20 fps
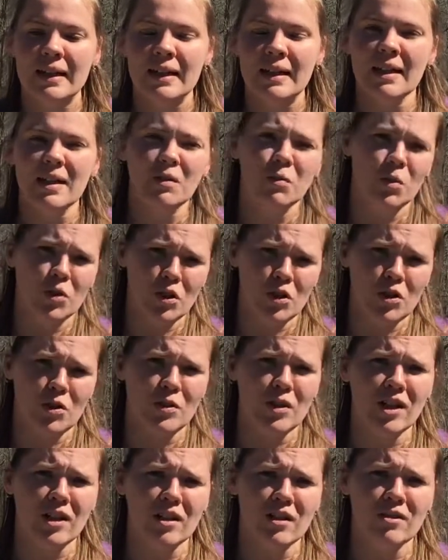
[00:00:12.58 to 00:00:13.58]
and we're
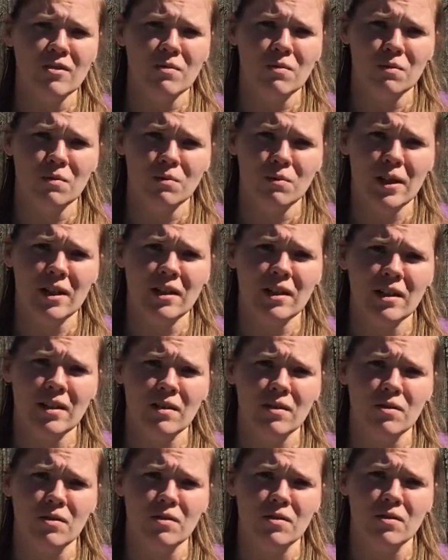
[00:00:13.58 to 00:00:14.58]
tuning our
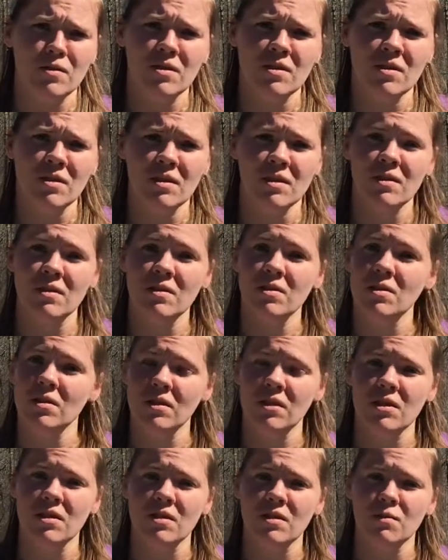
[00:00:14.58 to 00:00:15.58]
radios to,
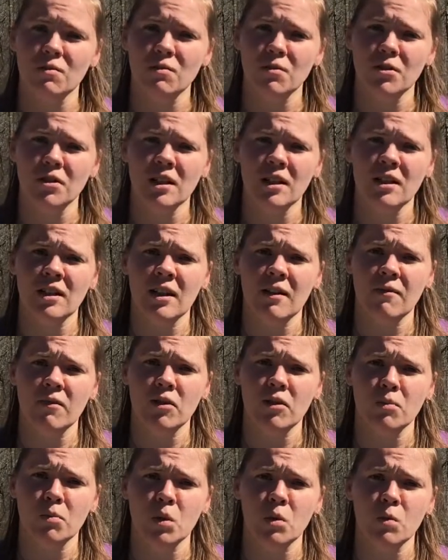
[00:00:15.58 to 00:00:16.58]
listen for the
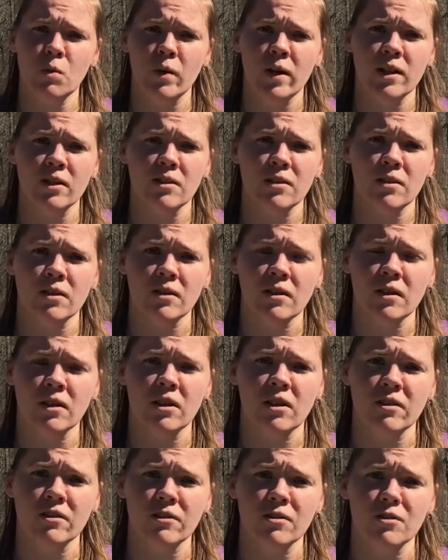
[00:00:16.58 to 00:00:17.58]
inevitable weather
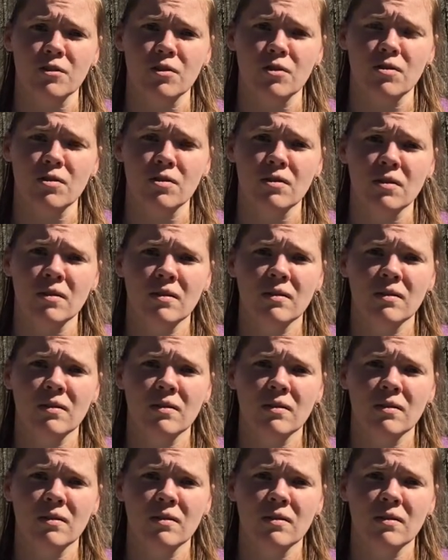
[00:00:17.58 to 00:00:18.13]
alerts.